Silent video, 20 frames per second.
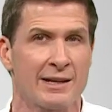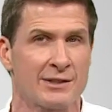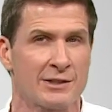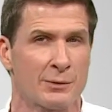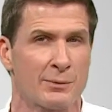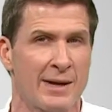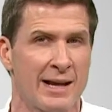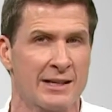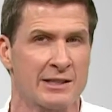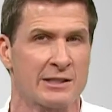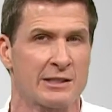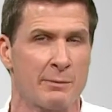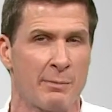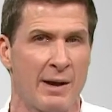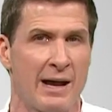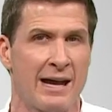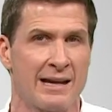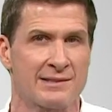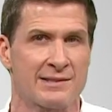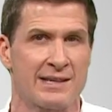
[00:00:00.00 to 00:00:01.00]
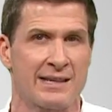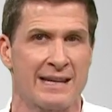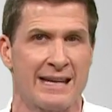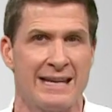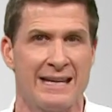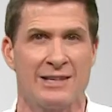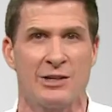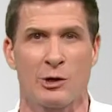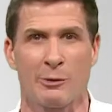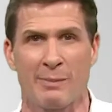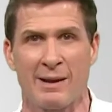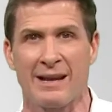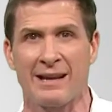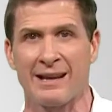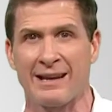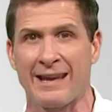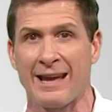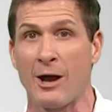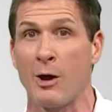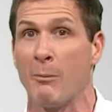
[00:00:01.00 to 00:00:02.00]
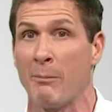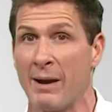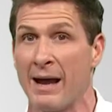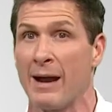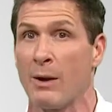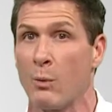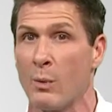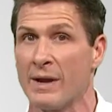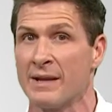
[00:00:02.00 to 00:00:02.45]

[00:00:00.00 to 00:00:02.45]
a direct deposit in your bank account by